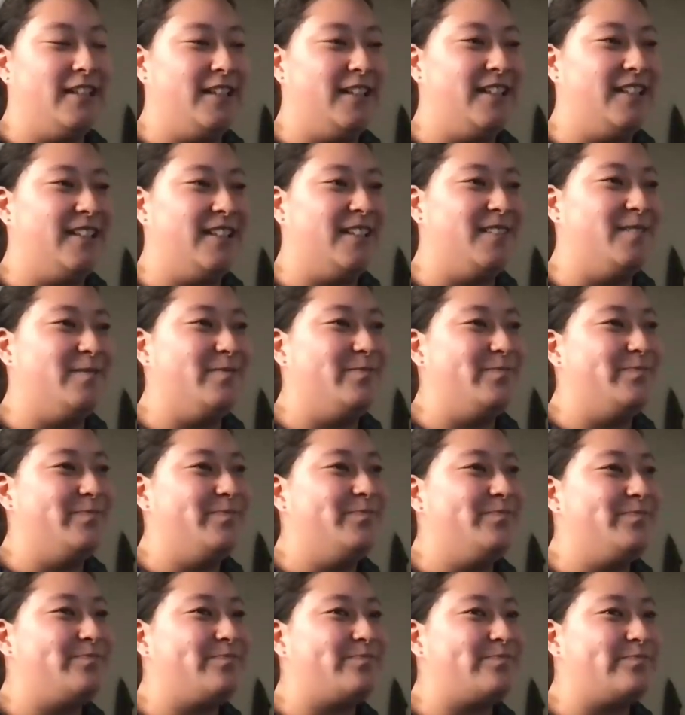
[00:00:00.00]
um,
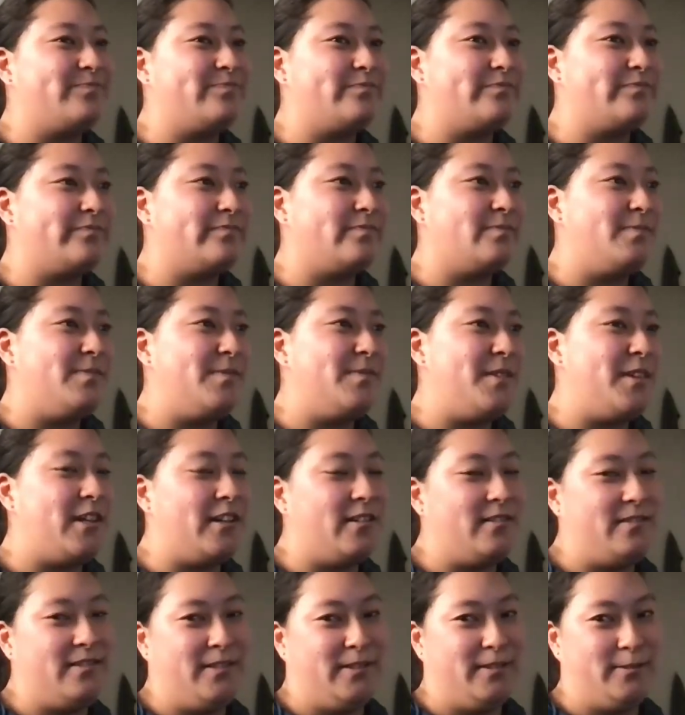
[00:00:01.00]

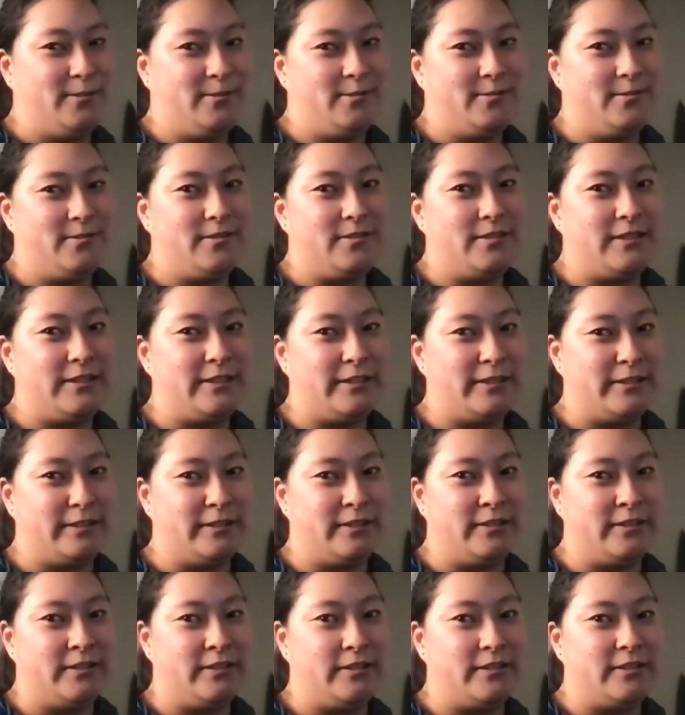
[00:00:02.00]
you're,
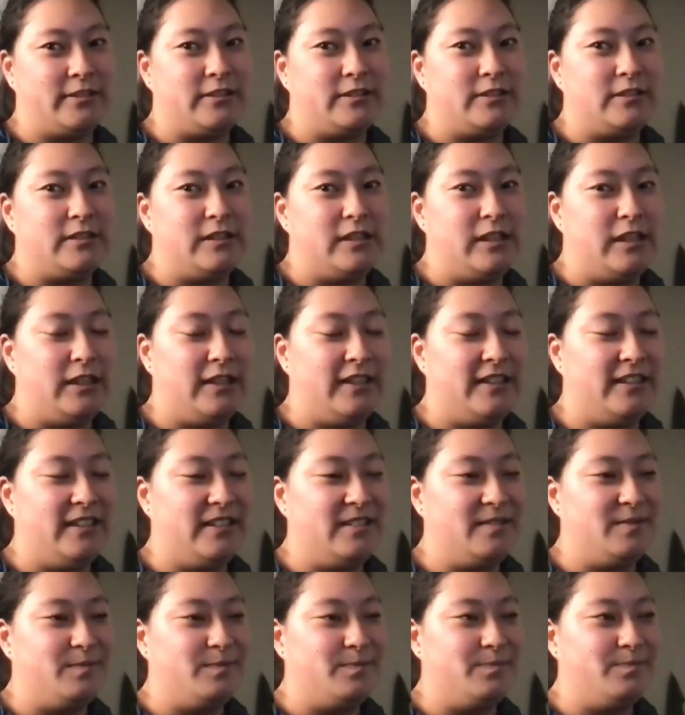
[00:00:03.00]
you're,
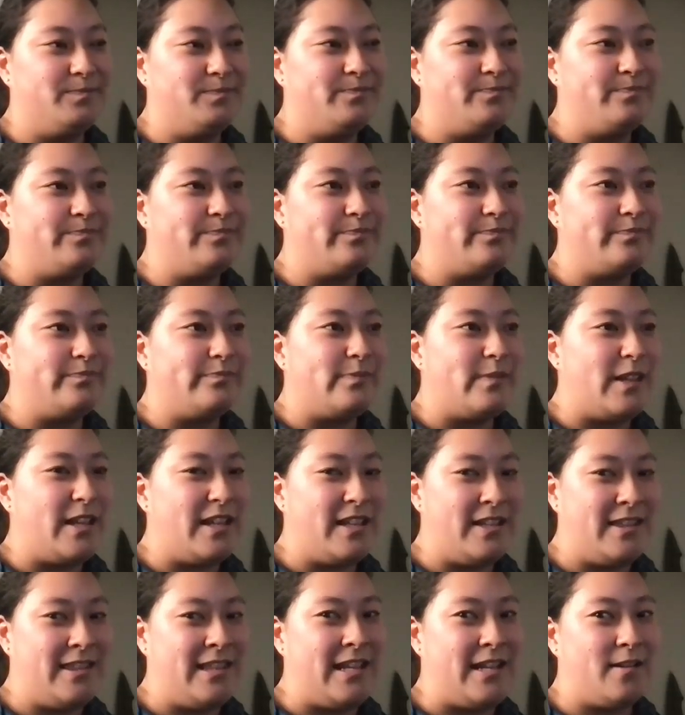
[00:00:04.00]
um,
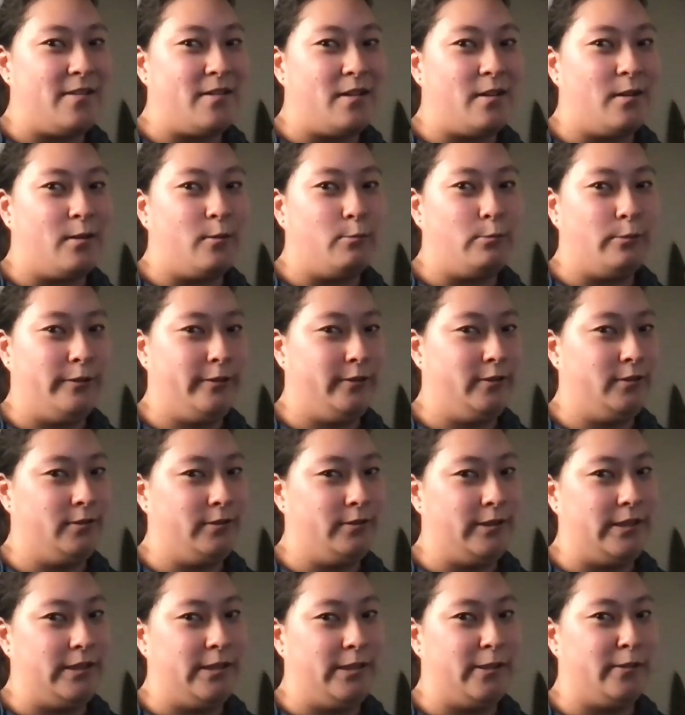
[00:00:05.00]
in the adult
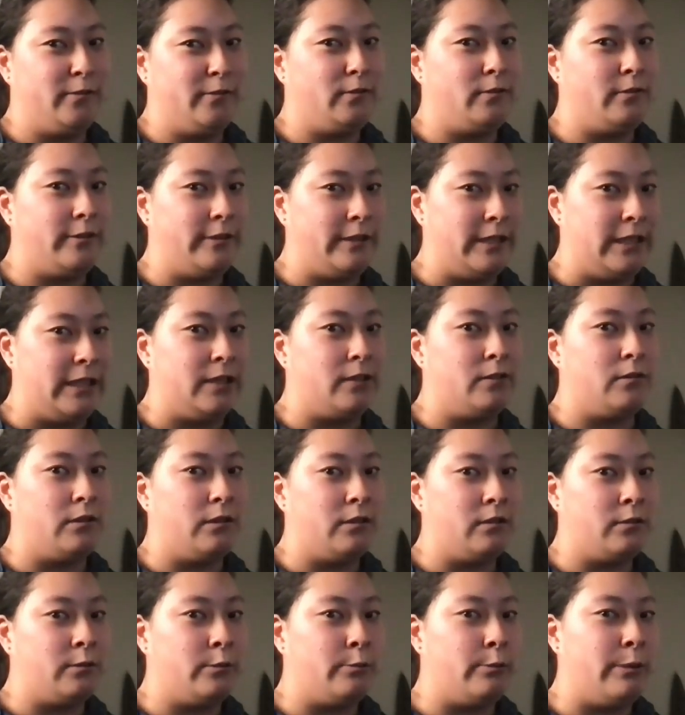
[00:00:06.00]
world and you're learning
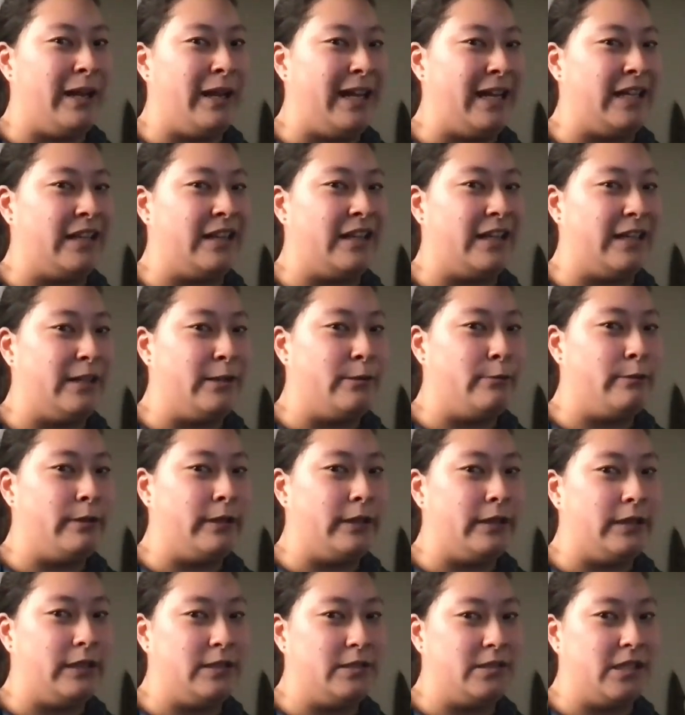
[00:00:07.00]
along the way that you
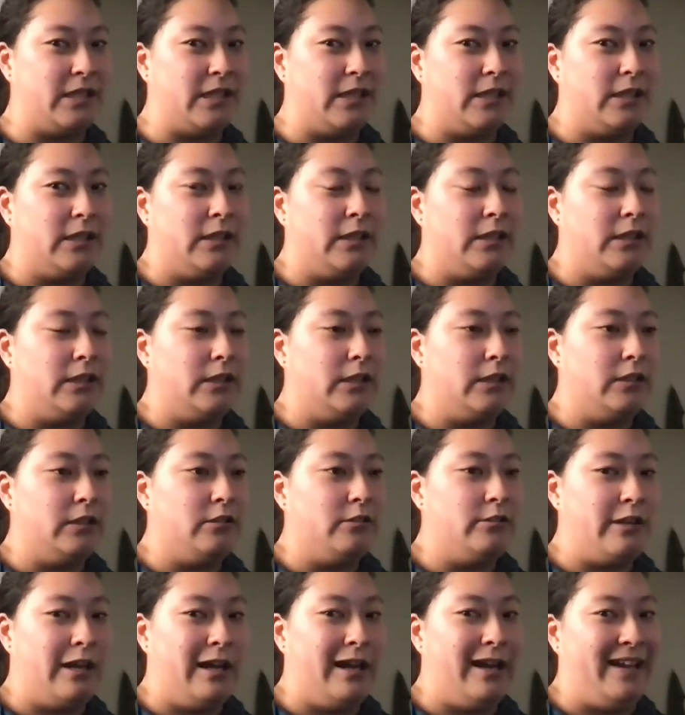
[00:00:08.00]
realize that
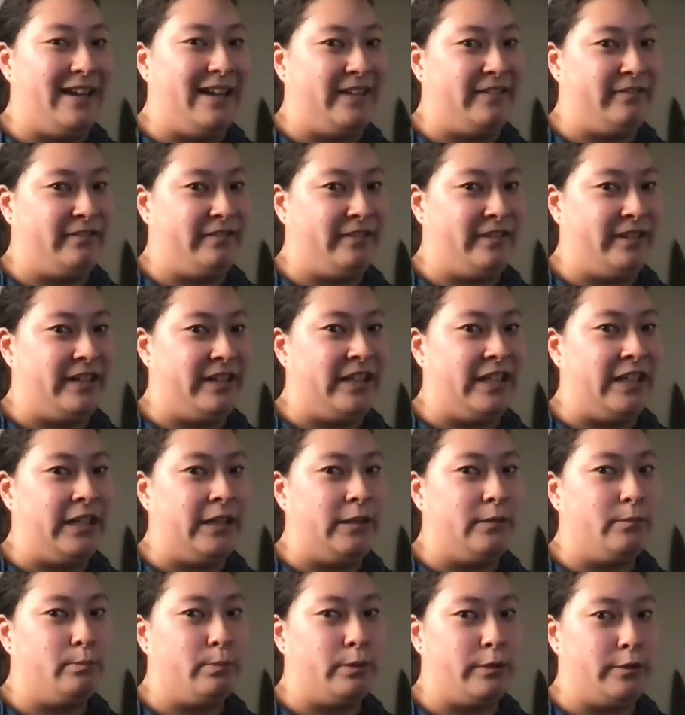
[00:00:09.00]
not
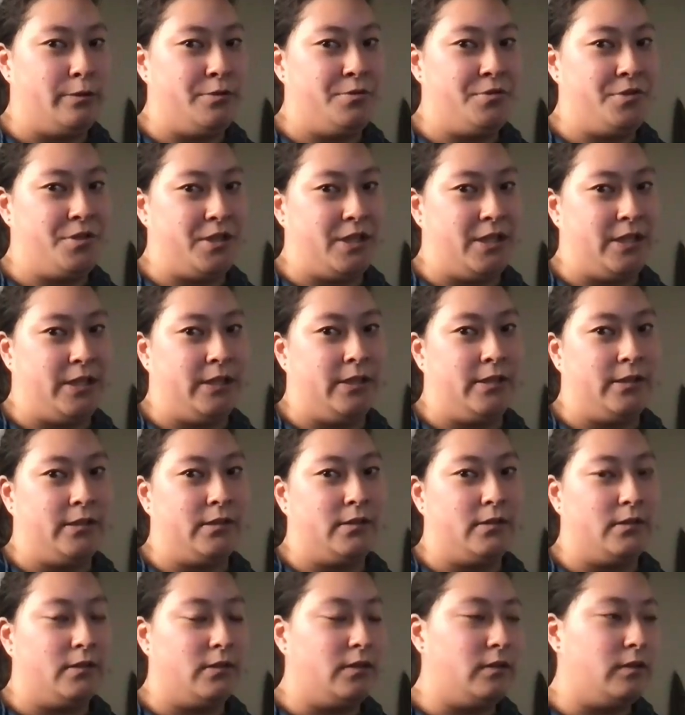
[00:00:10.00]
every
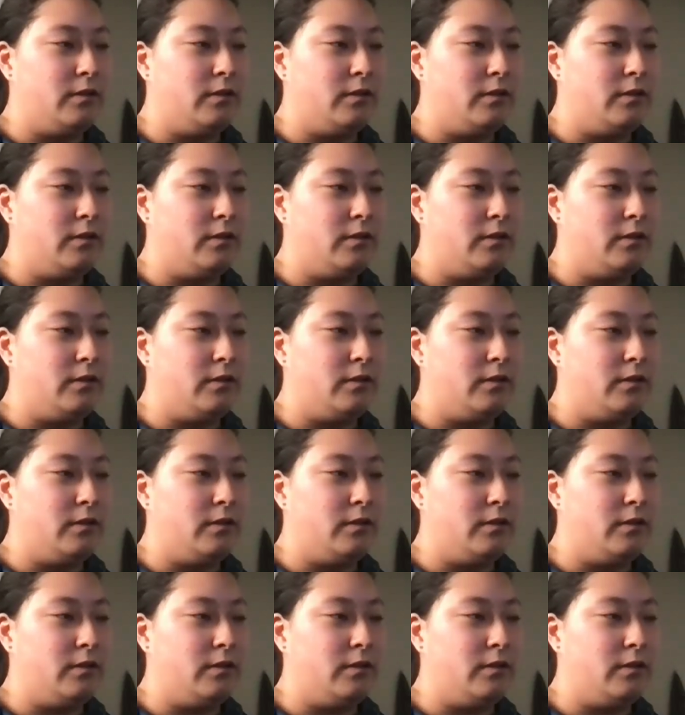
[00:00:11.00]
person